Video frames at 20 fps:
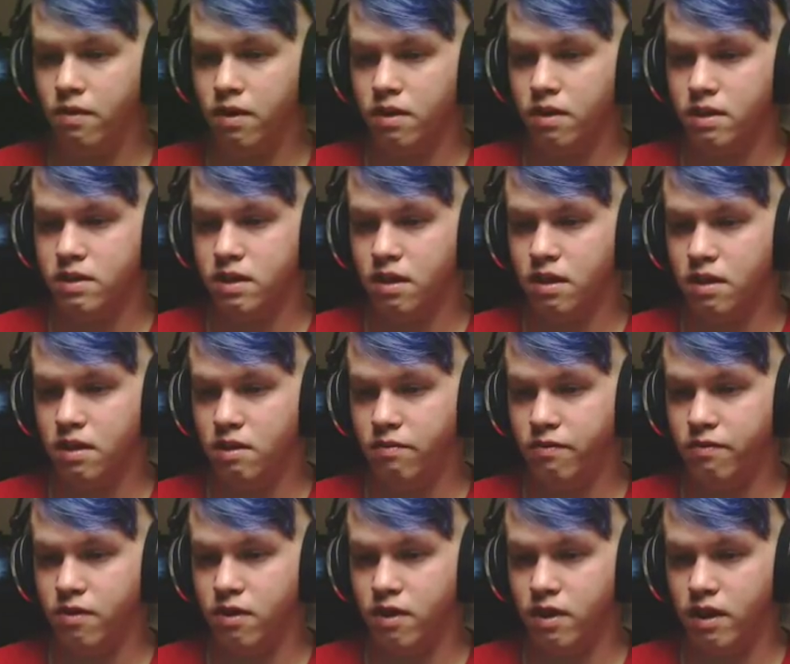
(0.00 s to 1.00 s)
realistically,
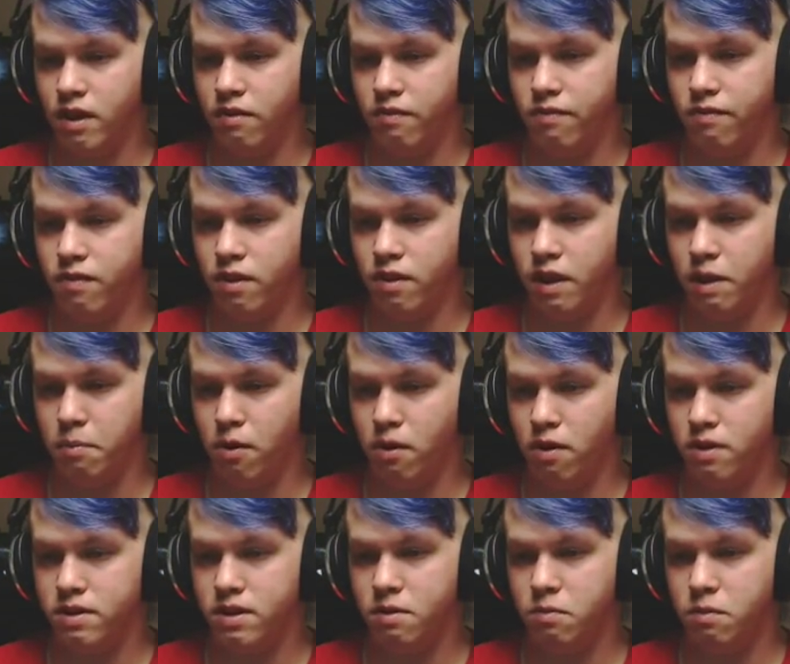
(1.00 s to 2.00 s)
for like
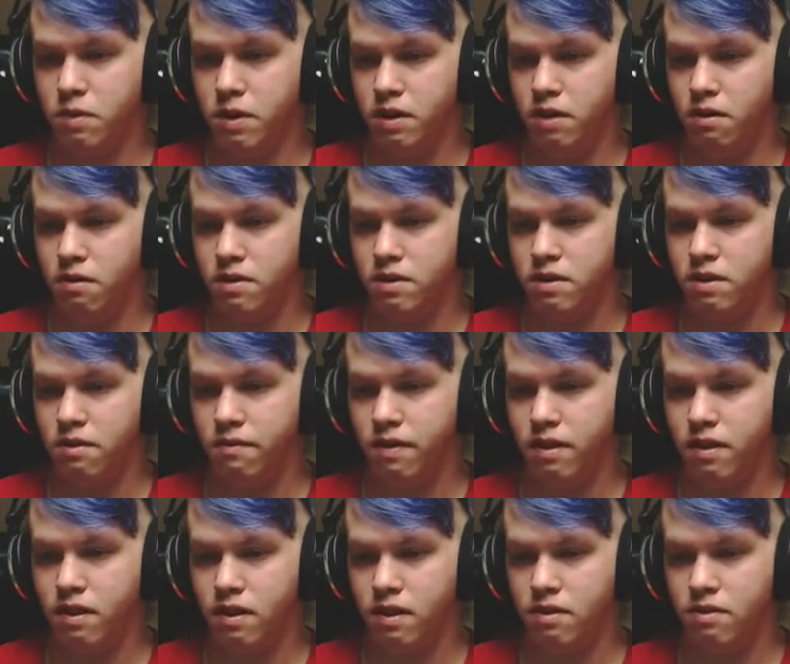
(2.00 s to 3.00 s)
parts that we do and stuff
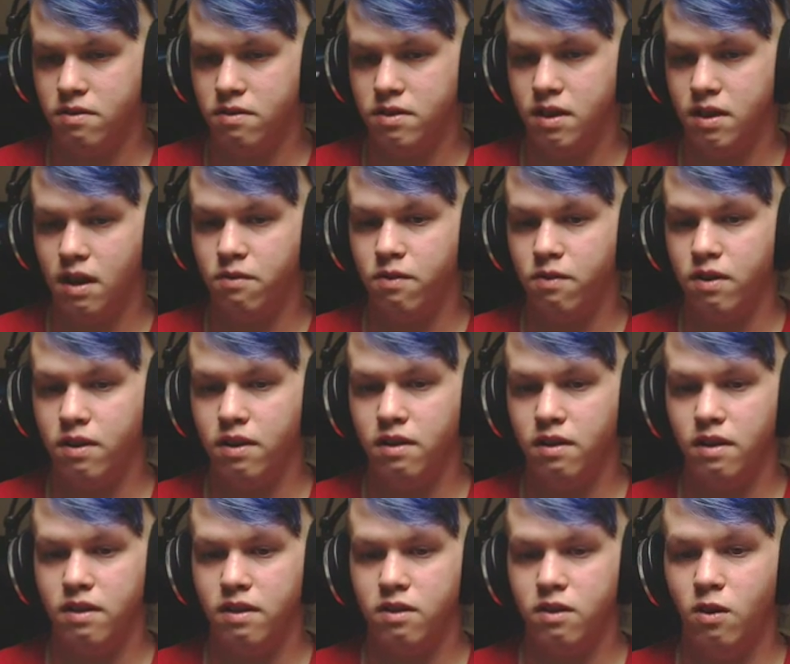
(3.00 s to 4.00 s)
like that, there's not
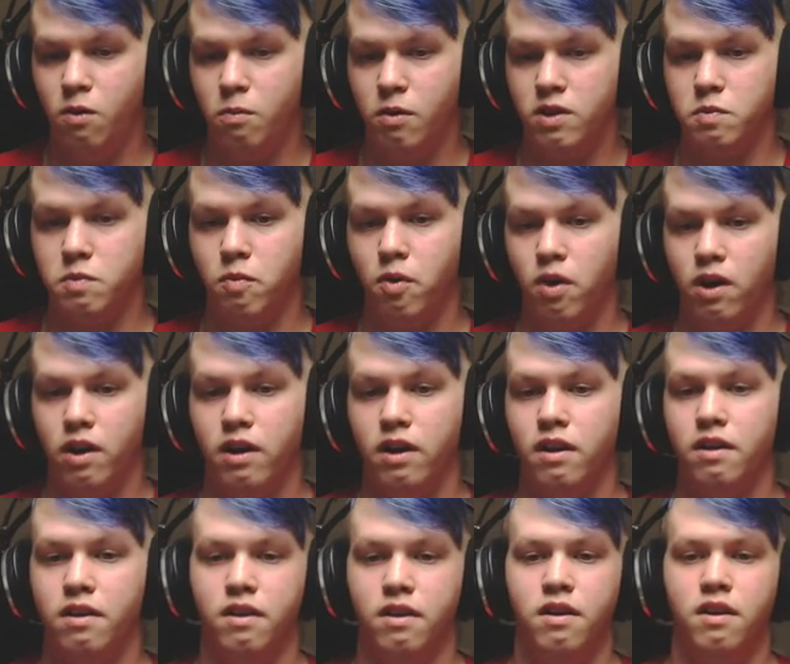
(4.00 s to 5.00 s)
really too much
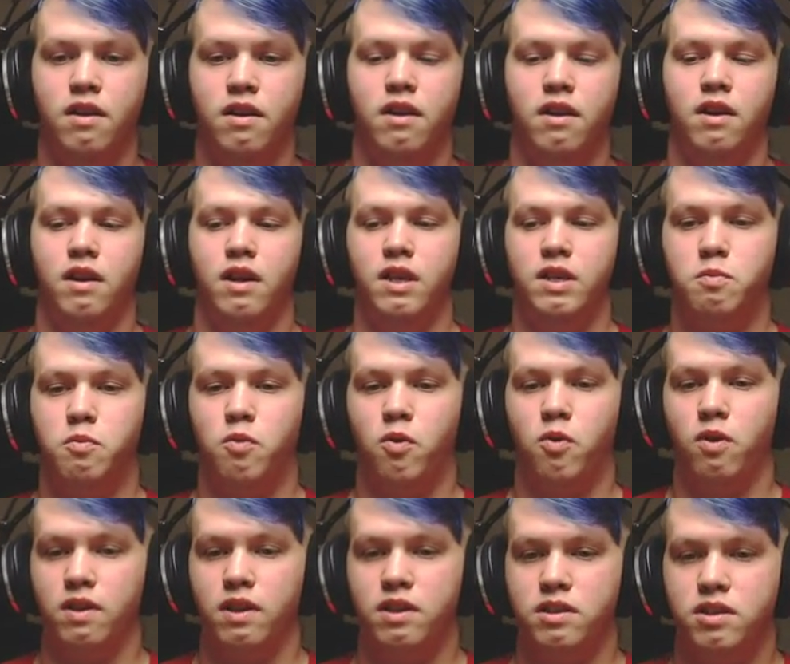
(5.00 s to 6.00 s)
marketing. It's more
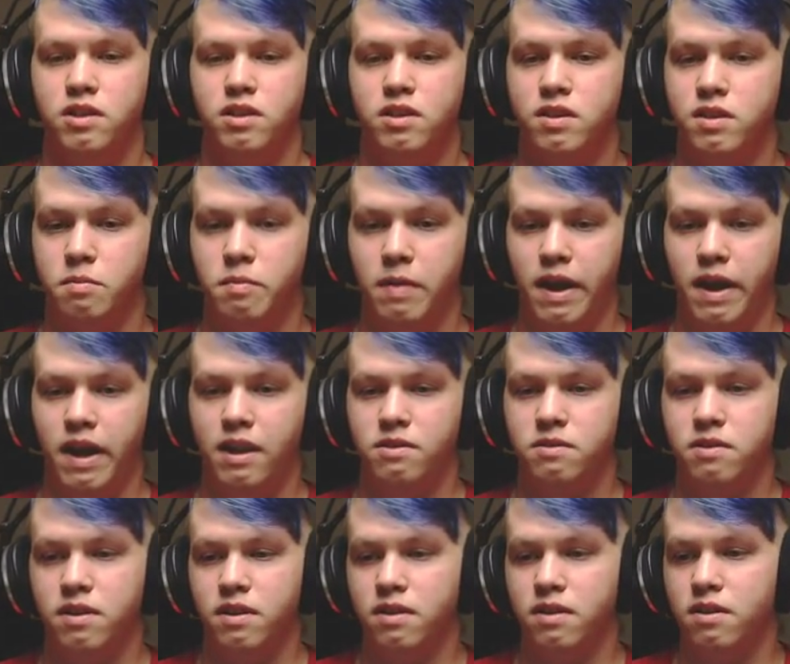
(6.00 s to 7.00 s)
or less just some
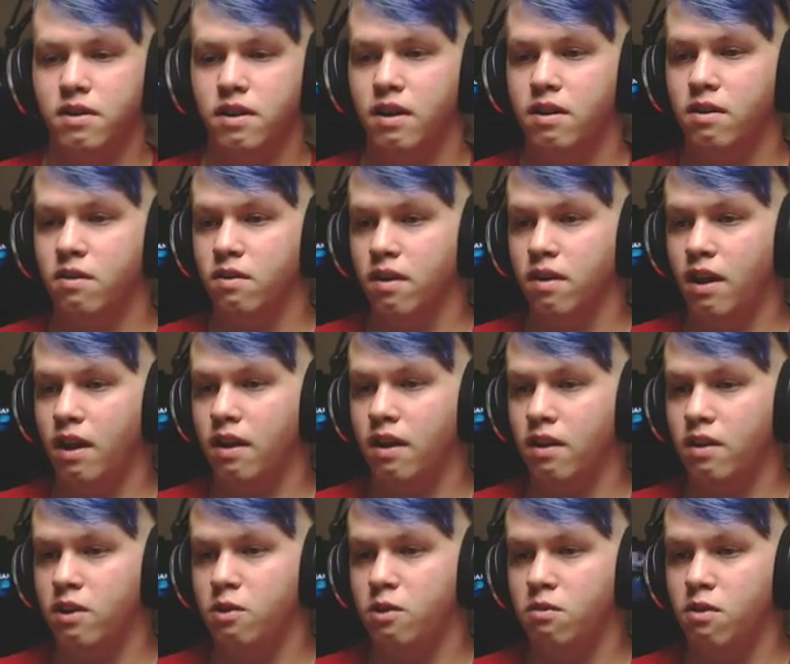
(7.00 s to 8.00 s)
ads on the internet, or like